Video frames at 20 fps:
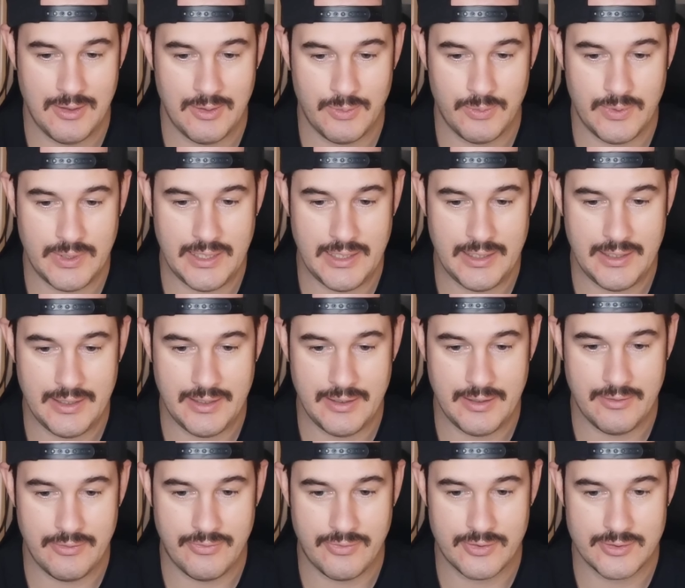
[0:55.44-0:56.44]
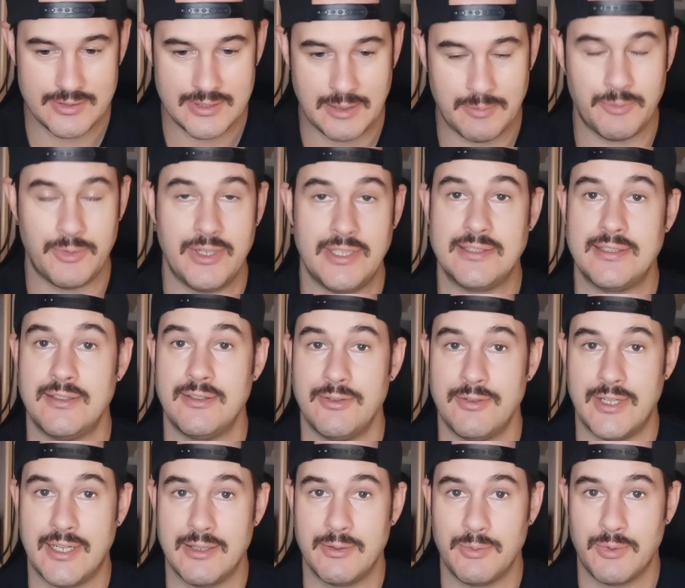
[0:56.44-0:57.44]
We for some reason
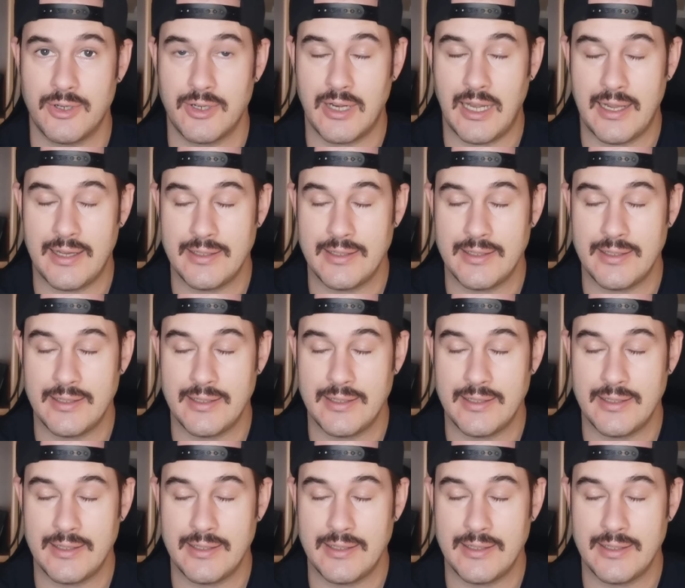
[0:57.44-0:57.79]
do not work